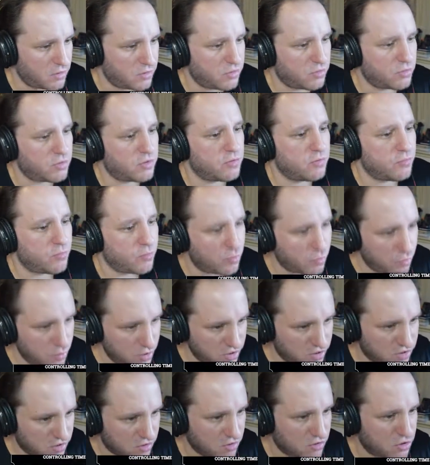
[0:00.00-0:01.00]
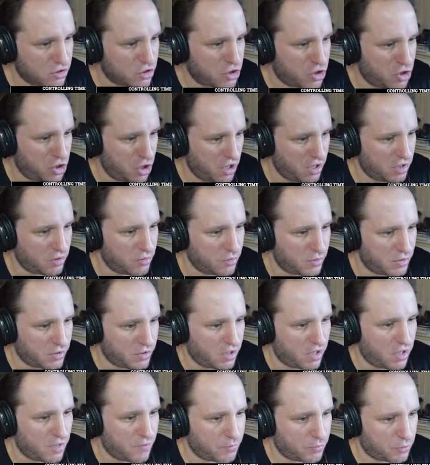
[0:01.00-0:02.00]
You can research generator
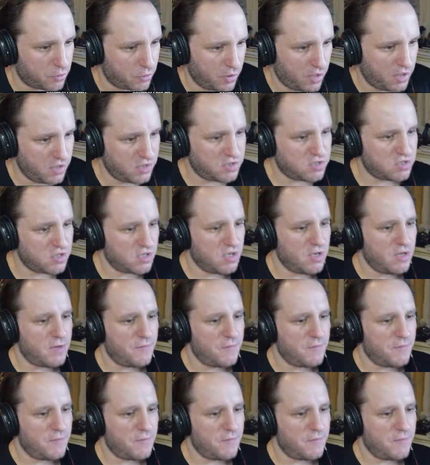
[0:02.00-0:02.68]
upgrades